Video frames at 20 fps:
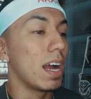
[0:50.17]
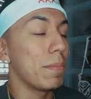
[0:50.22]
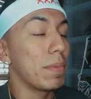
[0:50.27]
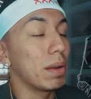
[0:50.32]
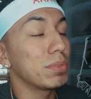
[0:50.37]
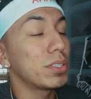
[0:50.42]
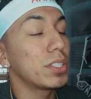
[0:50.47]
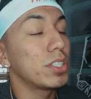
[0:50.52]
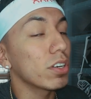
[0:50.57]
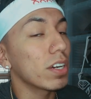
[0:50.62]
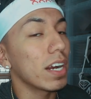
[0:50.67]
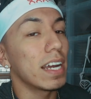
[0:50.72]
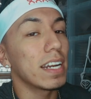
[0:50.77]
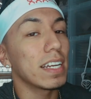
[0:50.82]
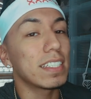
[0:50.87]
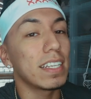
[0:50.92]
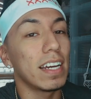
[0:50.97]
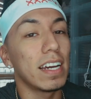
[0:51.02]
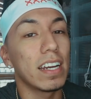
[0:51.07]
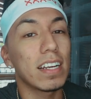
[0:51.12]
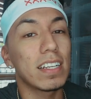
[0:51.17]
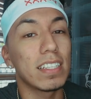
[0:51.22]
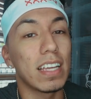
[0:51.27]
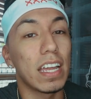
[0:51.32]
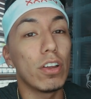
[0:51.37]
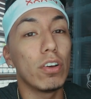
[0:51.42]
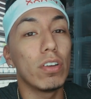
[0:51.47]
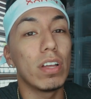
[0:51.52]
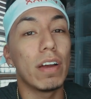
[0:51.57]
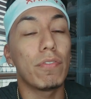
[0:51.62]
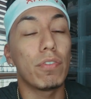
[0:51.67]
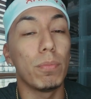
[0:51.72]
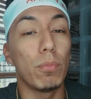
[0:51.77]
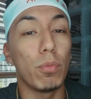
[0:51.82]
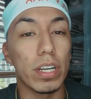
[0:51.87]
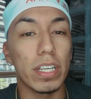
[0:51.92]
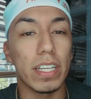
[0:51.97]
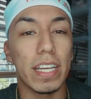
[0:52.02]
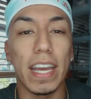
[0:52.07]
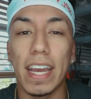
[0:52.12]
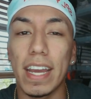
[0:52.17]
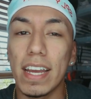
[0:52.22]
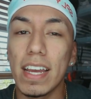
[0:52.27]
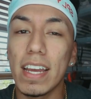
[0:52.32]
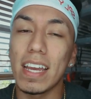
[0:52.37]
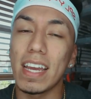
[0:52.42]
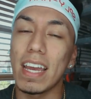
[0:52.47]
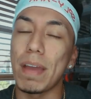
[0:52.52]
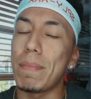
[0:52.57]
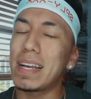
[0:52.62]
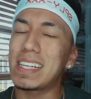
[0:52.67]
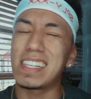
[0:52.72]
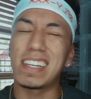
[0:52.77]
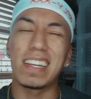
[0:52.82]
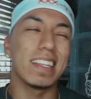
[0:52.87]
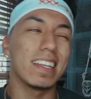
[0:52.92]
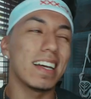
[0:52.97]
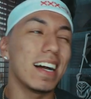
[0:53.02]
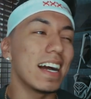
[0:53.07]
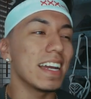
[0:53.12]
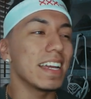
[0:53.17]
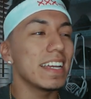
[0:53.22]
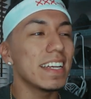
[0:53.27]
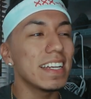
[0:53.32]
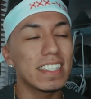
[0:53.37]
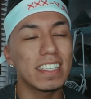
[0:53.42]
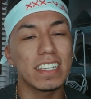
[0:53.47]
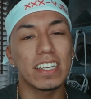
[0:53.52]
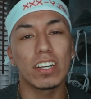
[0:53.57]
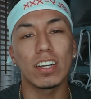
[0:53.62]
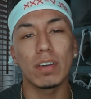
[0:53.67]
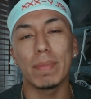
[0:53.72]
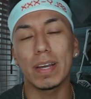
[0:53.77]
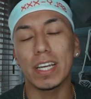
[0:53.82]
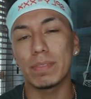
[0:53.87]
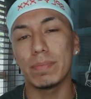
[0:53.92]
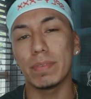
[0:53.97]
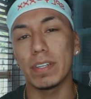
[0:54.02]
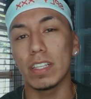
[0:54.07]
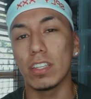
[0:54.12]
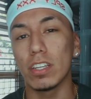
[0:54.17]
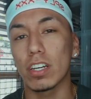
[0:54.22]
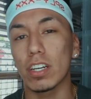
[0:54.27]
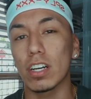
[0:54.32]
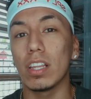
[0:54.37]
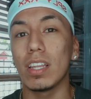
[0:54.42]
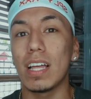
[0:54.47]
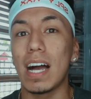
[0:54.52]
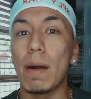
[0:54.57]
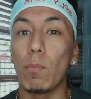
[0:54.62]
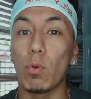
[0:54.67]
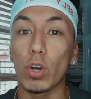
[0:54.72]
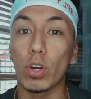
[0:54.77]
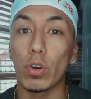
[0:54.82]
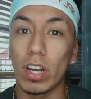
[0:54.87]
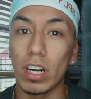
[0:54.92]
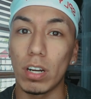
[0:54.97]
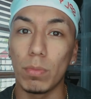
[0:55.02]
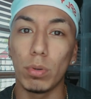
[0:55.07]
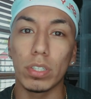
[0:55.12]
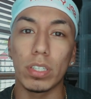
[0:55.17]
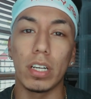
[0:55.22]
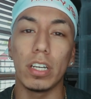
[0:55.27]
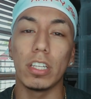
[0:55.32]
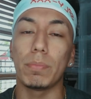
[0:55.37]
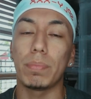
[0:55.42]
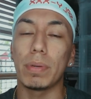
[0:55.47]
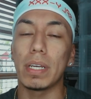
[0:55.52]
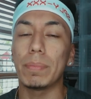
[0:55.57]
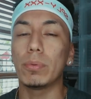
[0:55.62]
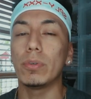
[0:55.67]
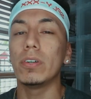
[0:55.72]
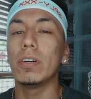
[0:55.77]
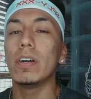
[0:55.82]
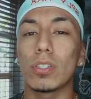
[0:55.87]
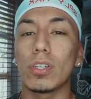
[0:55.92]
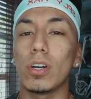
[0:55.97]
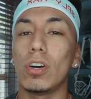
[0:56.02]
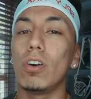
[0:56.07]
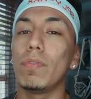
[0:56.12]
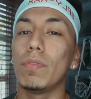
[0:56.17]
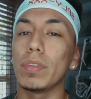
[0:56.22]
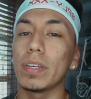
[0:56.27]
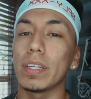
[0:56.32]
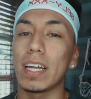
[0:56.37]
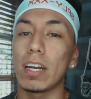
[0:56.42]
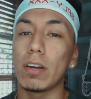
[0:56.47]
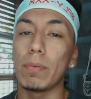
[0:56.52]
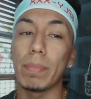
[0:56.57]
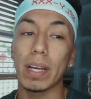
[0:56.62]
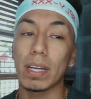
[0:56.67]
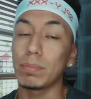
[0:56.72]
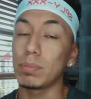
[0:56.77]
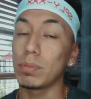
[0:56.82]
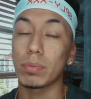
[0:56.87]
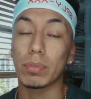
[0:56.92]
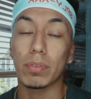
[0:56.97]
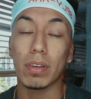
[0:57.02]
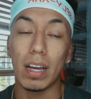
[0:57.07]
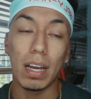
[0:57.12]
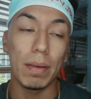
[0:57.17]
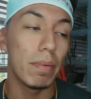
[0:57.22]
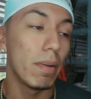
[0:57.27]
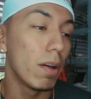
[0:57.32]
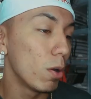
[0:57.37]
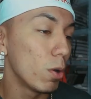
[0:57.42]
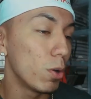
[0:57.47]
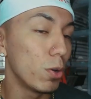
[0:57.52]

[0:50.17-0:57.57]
I mean, I'm still kind of excited because I know that from 1K, it makes it a lot easier. It makes me look a lot more credible to other people. So hopefully that'll make them subscribe.